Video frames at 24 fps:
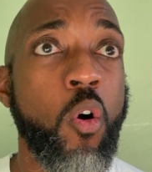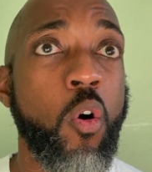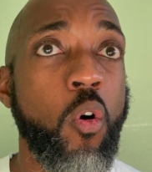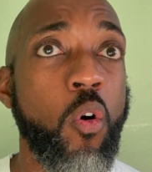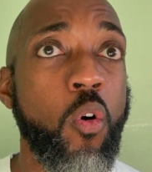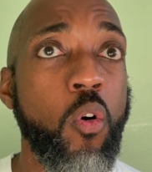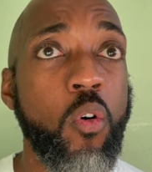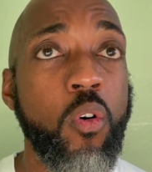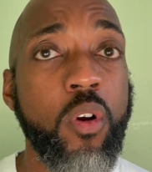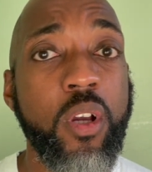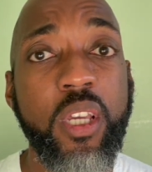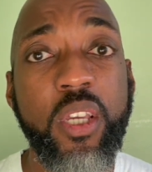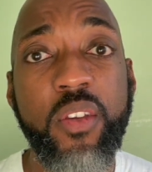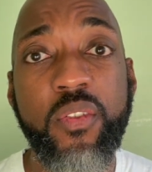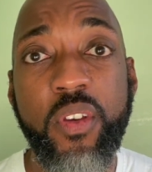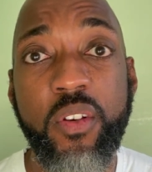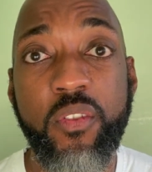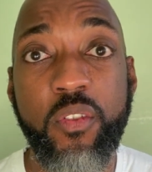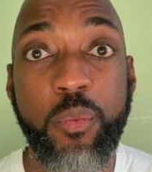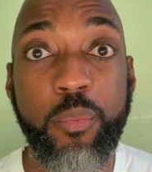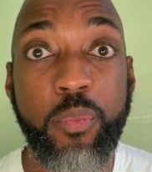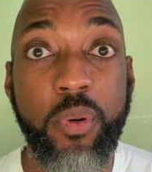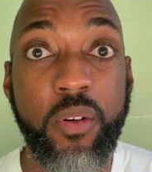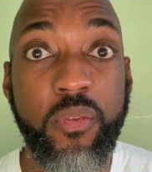or if you
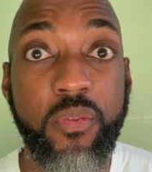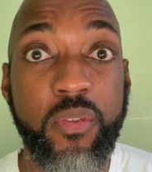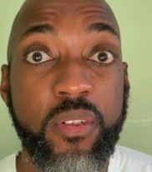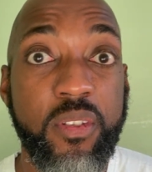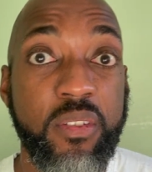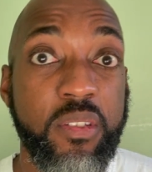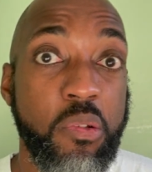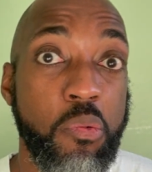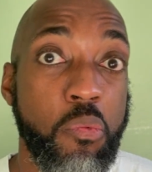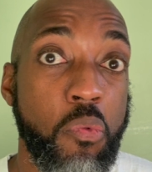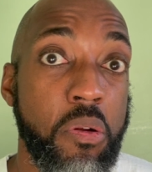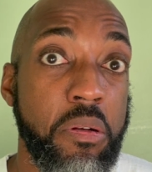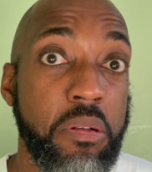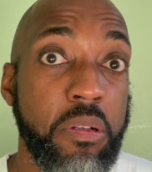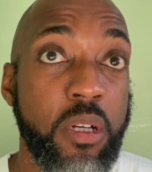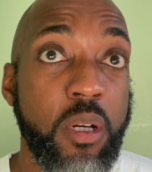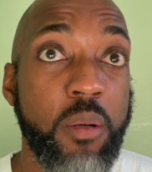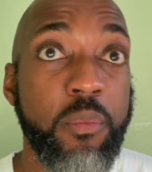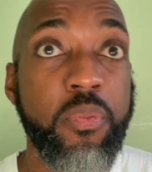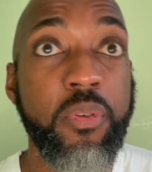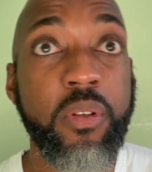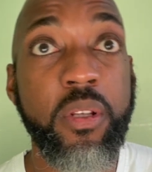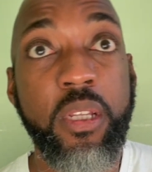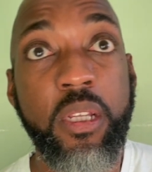have a preference of one
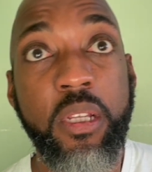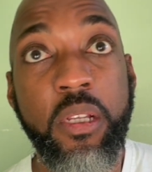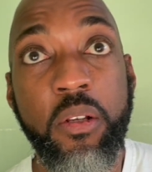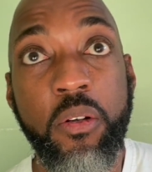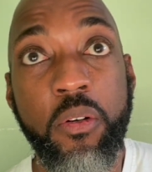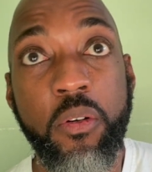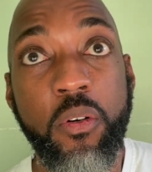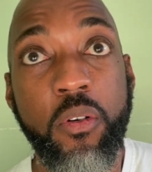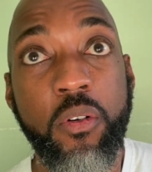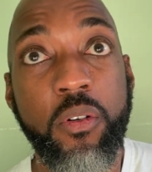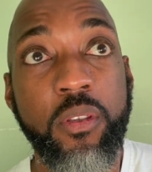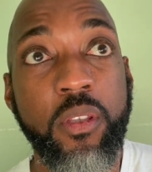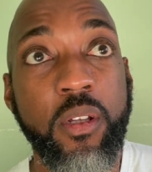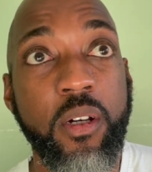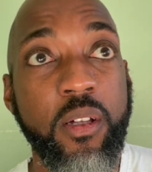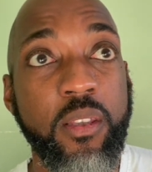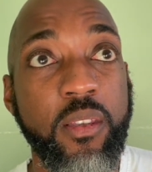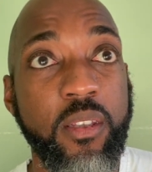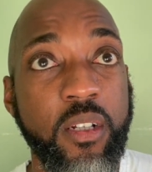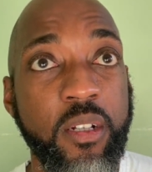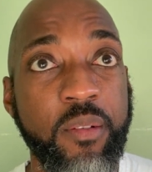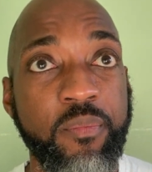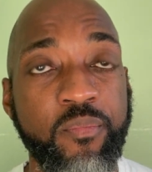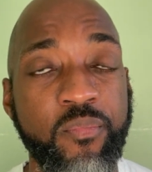company or the
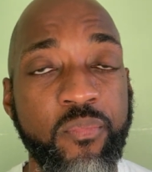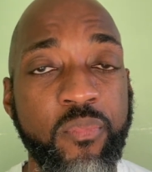other.